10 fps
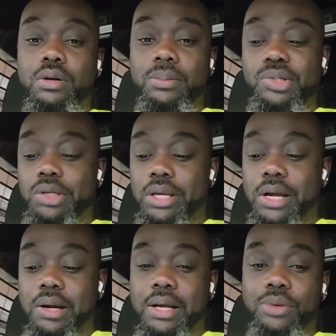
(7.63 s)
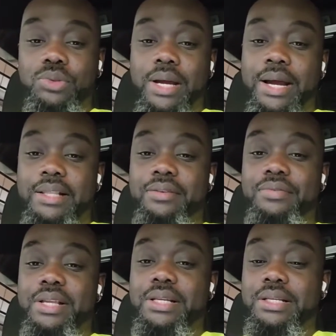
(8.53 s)
I'm gonna show y'all how to
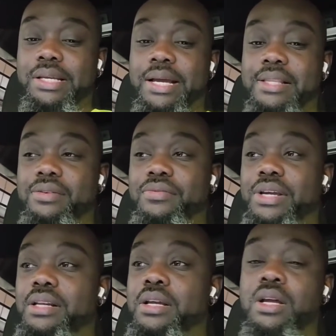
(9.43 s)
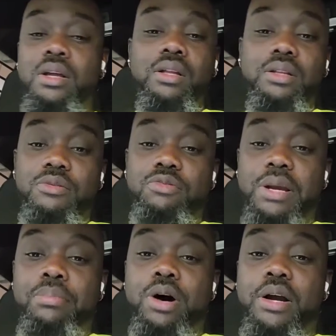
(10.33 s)
activate and deactivate the
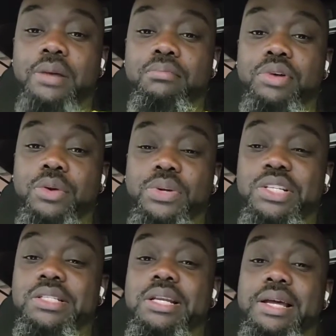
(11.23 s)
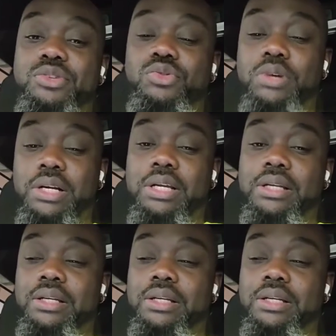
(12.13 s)
rear parking brake, which is electronic.